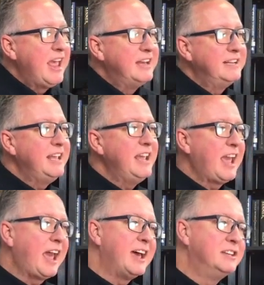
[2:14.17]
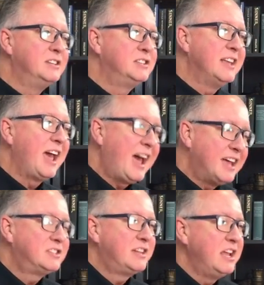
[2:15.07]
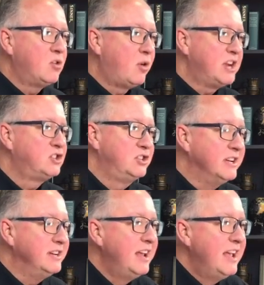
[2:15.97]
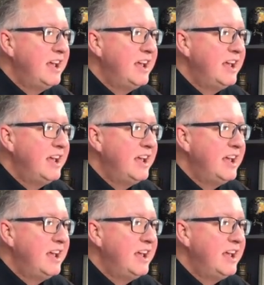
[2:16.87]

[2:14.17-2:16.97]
And he has asked a question